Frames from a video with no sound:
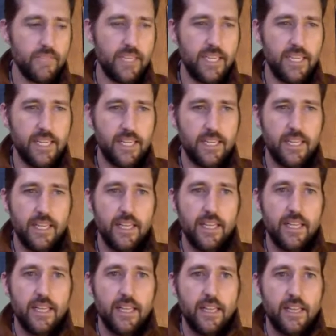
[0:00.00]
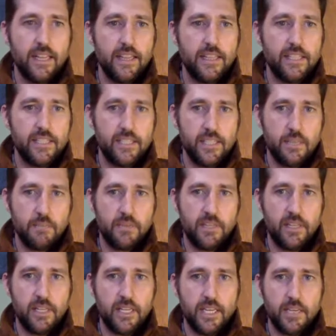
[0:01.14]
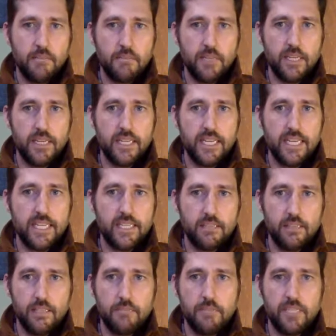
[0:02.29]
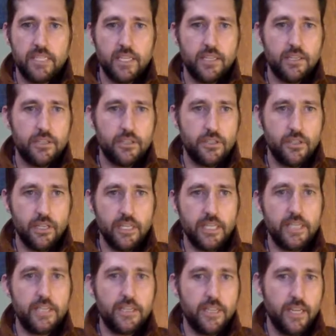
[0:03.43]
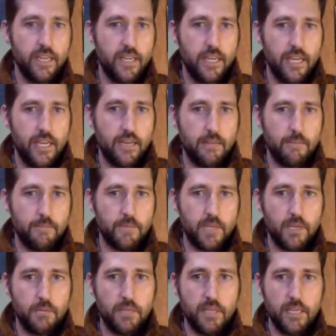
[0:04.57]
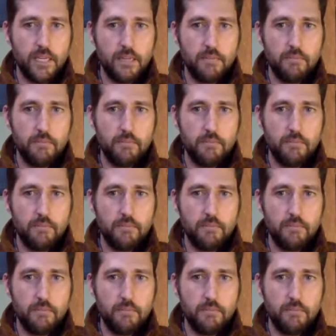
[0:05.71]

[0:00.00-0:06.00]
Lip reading: And this is something that can be easily misunderstood. Could be